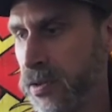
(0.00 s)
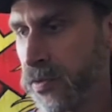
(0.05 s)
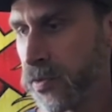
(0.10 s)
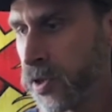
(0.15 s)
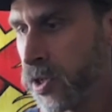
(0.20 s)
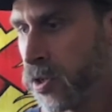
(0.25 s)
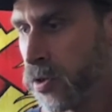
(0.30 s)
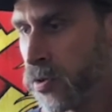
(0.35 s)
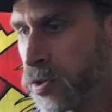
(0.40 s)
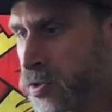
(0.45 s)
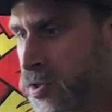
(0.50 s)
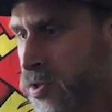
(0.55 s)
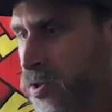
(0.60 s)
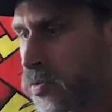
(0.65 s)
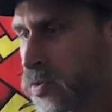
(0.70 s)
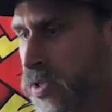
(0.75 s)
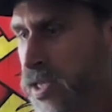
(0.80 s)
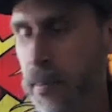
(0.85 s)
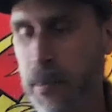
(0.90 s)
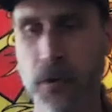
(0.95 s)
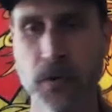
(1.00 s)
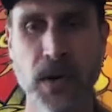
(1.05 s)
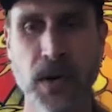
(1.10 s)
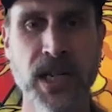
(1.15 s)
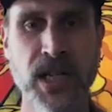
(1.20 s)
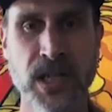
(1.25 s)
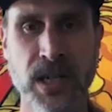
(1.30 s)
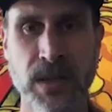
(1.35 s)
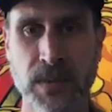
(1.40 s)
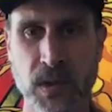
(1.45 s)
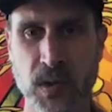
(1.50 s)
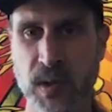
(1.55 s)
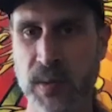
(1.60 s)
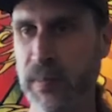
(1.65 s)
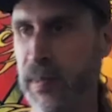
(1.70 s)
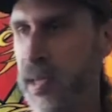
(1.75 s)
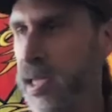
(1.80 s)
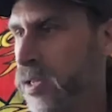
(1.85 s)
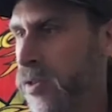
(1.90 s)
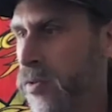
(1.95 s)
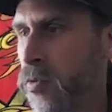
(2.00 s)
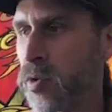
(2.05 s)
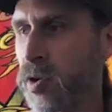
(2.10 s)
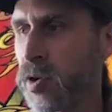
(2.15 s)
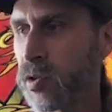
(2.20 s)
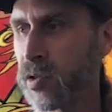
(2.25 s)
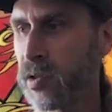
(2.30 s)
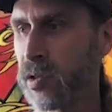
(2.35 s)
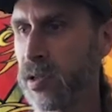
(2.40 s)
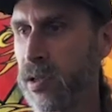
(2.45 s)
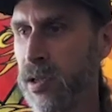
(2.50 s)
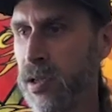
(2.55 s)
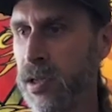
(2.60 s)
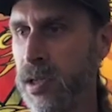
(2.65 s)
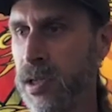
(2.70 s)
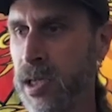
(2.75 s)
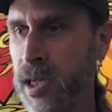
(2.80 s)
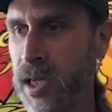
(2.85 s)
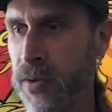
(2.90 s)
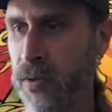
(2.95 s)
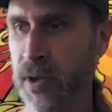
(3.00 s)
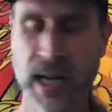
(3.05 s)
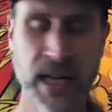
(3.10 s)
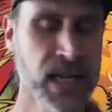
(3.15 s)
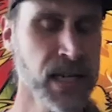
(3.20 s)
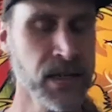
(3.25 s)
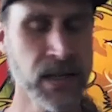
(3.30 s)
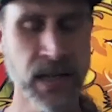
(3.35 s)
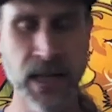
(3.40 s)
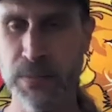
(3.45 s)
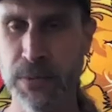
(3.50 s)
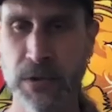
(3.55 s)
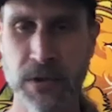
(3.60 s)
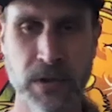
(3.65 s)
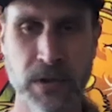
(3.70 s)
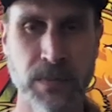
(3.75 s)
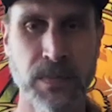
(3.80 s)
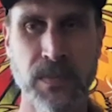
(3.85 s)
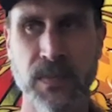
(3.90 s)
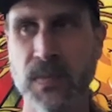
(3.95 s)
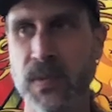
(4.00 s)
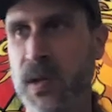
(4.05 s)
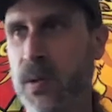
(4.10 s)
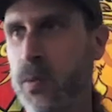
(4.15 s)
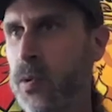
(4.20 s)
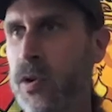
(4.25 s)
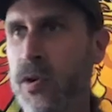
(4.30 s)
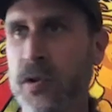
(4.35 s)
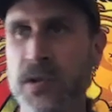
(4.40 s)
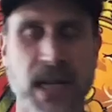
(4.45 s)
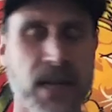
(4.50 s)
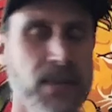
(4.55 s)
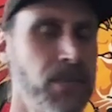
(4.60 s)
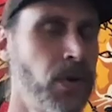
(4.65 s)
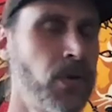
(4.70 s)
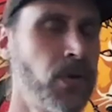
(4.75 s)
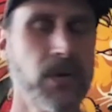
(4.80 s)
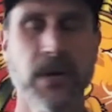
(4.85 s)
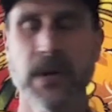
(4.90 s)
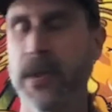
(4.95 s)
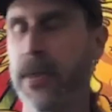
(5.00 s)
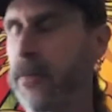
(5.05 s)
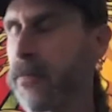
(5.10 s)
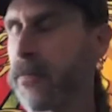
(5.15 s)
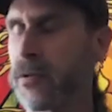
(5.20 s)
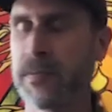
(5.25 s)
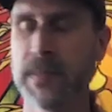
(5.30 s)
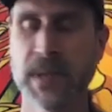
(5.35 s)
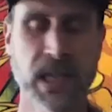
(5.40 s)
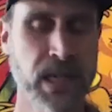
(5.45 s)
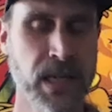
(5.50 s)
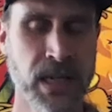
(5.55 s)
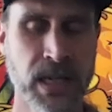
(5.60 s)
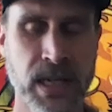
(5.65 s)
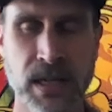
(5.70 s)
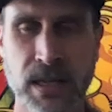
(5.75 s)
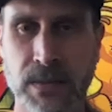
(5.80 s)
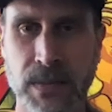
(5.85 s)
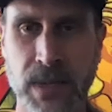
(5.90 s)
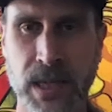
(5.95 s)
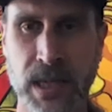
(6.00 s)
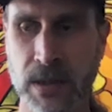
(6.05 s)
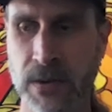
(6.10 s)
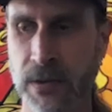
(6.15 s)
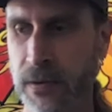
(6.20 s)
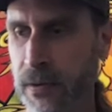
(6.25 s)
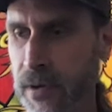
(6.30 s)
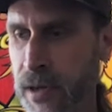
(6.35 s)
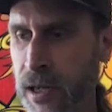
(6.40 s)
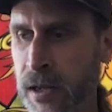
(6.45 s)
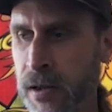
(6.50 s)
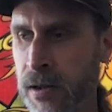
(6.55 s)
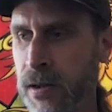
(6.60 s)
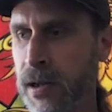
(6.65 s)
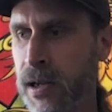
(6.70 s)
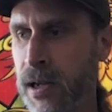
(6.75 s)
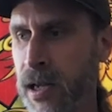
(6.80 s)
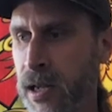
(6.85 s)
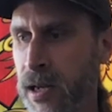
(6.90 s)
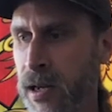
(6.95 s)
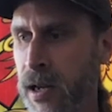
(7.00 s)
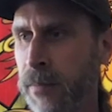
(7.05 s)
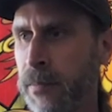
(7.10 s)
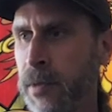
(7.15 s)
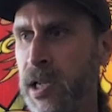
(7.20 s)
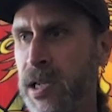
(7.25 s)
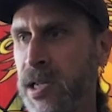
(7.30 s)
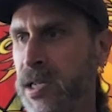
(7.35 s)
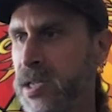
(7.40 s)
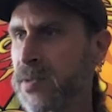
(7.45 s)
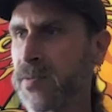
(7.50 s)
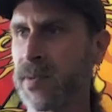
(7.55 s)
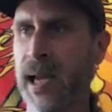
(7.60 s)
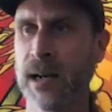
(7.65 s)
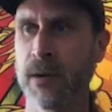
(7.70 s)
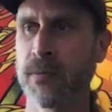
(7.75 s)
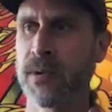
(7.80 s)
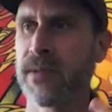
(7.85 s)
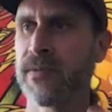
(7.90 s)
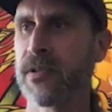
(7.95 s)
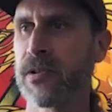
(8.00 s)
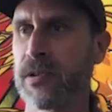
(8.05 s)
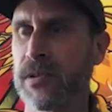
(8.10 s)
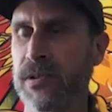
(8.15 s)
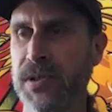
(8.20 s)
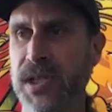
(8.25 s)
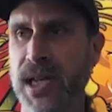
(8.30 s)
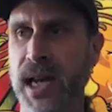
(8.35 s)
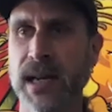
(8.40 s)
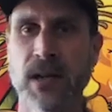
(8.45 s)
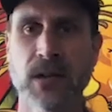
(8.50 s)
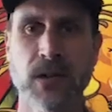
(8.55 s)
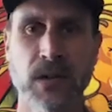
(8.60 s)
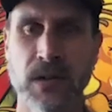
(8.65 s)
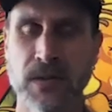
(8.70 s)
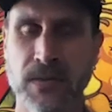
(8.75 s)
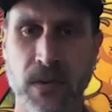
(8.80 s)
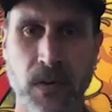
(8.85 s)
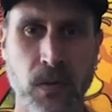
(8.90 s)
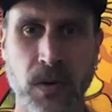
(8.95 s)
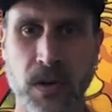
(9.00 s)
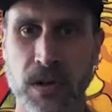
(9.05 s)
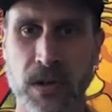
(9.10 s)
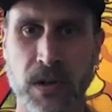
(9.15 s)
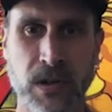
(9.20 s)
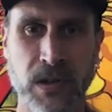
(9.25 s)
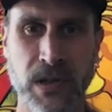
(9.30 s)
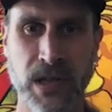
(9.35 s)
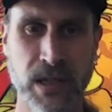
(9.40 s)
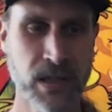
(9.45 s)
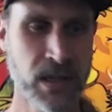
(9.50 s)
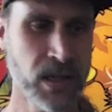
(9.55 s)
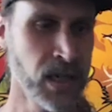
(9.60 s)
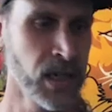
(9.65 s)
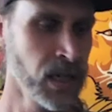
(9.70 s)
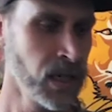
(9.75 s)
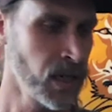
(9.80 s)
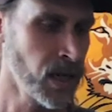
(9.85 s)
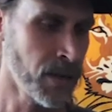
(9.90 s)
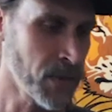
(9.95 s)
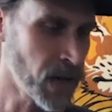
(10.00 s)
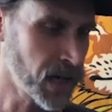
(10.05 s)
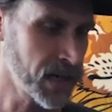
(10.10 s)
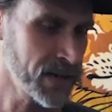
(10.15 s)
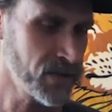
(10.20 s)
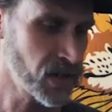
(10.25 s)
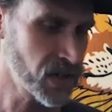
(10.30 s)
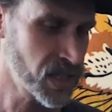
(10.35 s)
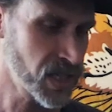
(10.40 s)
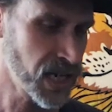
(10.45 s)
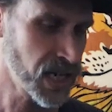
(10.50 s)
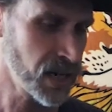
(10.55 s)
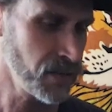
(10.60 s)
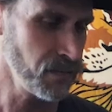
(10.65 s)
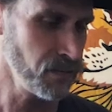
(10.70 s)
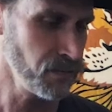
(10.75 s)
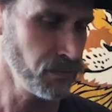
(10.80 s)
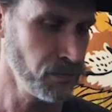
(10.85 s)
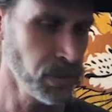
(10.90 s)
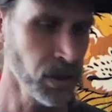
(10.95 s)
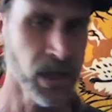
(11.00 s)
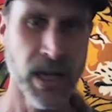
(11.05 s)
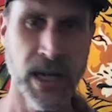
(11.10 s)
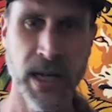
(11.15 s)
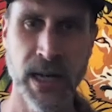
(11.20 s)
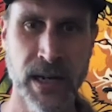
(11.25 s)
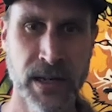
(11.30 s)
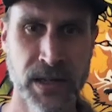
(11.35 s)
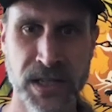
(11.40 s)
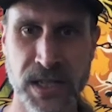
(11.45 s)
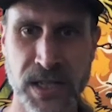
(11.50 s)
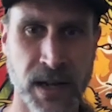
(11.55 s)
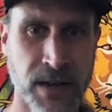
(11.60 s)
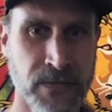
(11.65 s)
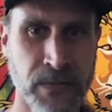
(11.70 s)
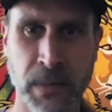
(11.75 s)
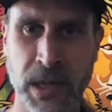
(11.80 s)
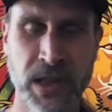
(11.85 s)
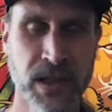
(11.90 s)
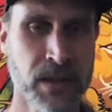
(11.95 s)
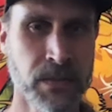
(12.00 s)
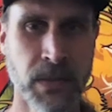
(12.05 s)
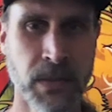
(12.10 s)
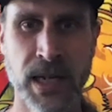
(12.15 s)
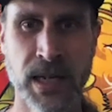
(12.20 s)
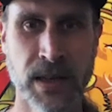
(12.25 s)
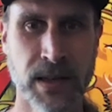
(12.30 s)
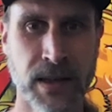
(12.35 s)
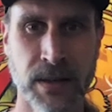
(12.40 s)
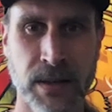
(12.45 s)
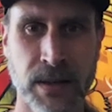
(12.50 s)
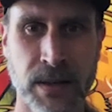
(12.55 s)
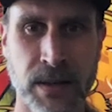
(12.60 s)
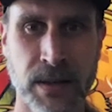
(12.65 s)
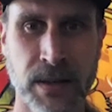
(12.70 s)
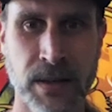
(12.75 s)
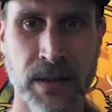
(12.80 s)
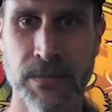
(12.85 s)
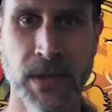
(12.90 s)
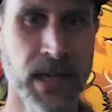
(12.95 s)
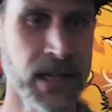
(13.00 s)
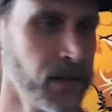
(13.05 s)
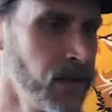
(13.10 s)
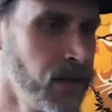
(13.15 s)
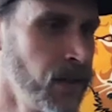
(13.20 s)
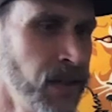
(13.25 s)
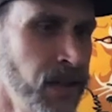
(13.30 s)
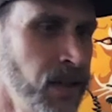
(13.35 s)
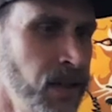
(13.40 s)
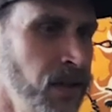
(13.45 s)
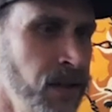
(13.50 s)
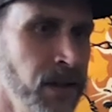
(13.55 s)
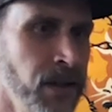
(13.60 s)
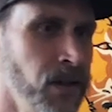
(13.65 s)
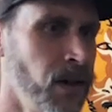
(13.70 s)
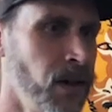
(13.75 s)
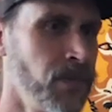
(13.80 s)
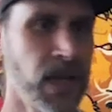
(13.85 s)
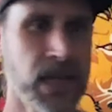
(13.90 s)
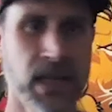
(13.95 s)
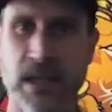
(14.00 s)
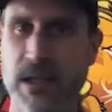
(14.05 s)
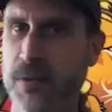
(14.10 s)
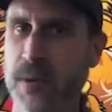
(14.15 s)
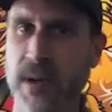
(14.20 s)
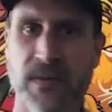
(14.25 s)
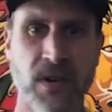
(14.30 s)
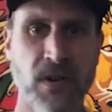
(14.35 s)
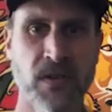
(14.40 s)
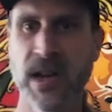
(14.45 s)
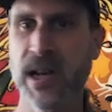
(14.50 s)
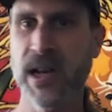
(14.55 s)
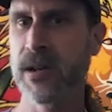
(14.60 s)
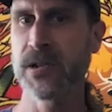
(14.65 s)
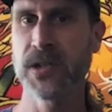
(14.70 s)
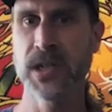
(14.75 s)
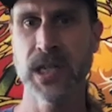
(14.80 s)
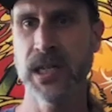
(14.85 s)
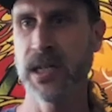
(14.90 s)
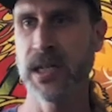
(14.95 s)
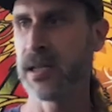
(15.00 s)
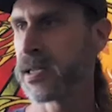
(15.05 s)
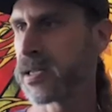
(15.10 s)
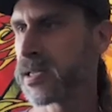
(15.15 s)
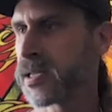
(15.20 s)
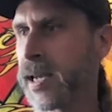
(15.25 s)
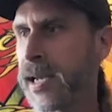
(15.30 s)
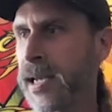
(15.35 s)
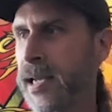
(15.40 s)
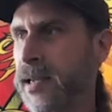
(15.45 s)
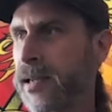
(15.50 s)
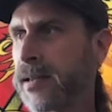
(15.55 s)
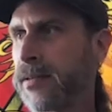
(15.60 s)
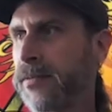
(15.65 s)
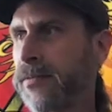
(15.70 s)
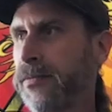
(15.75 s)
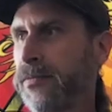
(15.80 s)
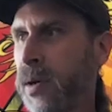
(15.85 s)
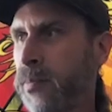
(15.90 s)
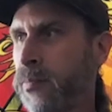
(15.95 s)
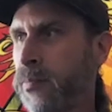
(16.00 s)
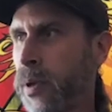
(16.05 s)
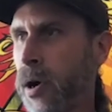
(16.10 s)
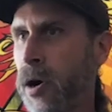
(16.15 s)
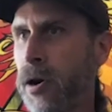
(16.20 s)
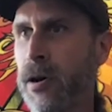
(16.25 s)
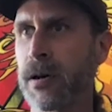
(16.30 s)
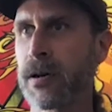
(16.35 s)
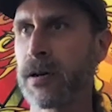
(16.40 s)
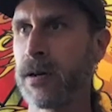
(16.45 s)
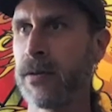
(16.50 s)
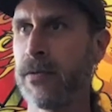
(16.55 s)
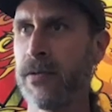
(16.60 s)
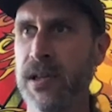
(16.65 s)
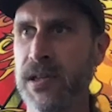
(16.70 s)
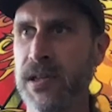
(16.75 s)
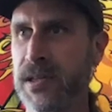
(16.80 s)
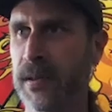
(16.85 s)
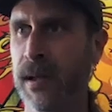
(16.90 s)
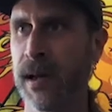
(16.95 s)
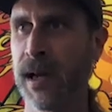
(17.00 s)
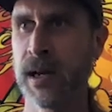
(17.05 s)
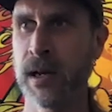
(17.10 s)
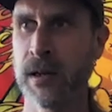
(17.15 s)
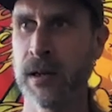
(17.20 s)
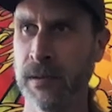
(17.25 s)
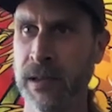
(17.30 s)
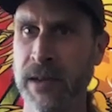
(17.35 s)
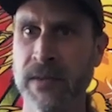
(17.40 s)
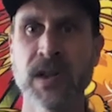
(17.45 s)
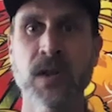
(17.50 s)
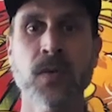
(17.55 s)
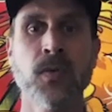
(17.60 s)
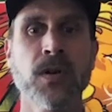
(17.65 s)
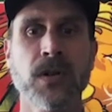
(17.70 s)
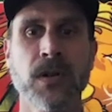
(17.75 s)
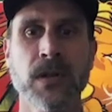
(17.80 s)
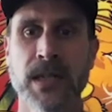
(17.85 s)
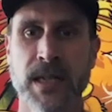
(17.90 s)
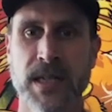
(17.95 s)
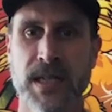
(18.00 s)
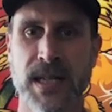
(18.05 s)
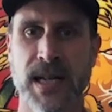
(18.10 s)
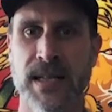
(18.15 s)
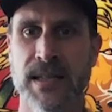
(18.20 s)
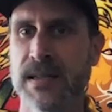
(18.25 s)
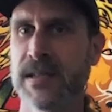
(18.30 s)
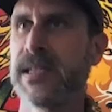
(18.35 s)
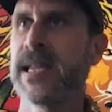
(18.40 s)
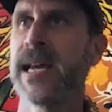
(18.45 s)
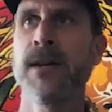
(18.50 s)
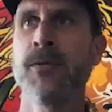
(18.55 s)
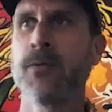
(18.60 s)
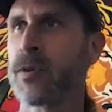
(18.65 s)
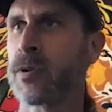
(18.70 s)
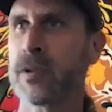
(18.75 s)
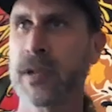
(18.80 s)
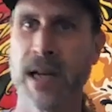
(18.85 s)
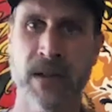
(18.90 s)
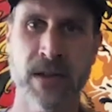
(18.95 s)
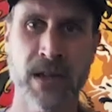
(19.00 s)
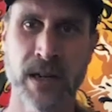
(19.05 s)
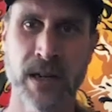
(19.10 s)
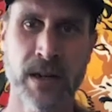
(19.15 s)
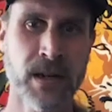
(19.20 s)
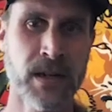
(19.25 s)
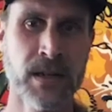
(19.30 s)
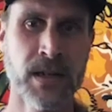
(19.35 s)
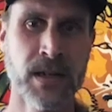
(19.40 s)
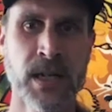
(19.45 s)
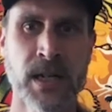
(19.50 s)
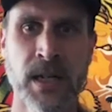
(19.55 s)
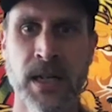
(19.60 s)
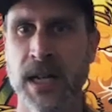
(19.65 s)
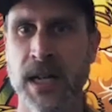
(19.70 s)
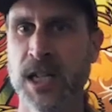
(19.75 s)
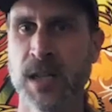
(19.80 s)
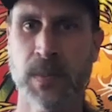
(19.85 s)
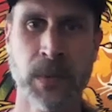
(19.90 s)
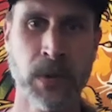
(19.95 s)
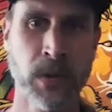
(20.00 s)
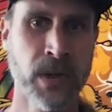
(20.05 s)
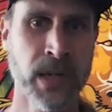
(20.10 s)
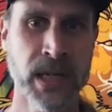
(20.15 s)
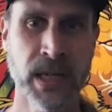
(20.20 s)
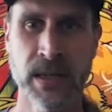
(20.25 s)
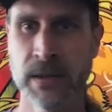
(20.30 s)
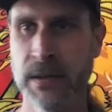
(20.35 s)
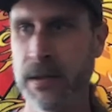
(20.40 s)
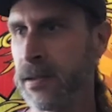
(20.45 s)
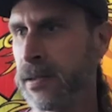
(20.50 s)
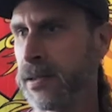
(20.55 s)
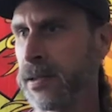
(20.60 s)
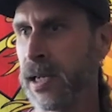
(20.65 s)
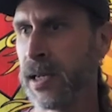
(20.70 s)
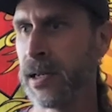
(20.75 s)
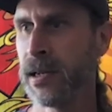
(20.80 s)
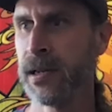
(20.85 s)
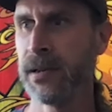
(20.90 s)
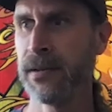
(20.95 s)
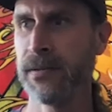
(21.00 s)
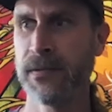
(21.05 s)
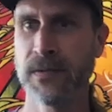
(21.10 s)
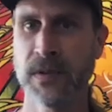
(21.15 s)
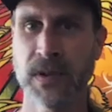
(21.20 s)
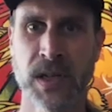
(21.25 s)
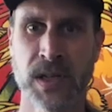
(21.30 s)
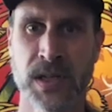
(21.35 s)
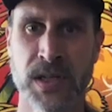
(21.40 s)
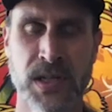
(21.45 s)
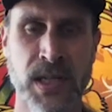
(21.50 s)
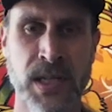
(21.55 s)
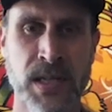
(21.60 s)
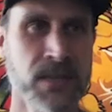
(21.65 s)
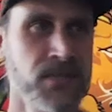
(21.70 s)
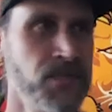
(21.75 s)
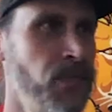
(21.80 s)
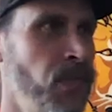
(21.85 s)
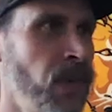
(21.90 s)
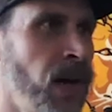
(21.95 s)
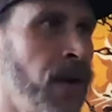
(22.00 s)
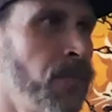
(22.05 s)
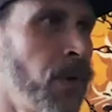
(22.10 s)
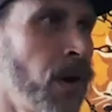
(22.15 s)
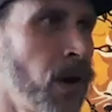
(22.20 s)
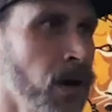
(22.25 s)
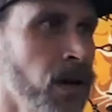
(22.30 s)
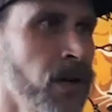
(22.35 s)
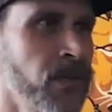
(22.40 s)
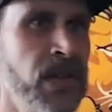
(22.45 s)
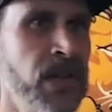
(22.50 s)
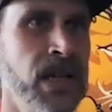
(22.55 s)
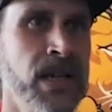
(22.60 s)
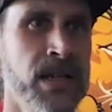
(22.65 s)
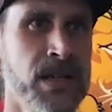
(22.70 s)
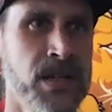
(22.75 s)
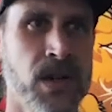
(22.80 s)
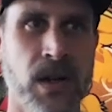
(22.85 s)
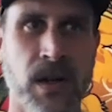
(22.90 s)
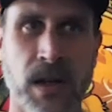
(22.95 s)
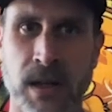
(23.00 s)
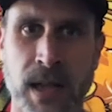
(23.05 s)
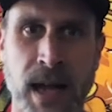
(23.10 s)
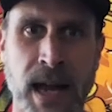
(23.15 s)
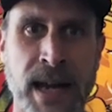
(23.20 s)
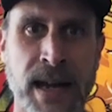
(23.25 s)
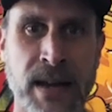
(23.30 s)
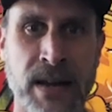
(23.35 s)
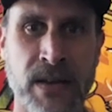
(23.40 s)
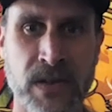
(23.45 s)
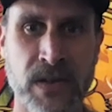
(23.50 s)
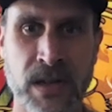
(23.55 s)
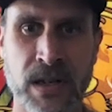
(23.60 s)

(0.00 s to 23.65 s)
You know, there's no separation between me and the world. And when I eat and I poop, the world's like pouring through me and into me. And I'm in this like river cycle of the world. And I'm not even the same blood and stuff month to month. I'm like, you know, I'm like this river of energy and this like, I'm part of this living world. And it's not this dead world out there to exploit. And it's I'm part of it and it's all alive.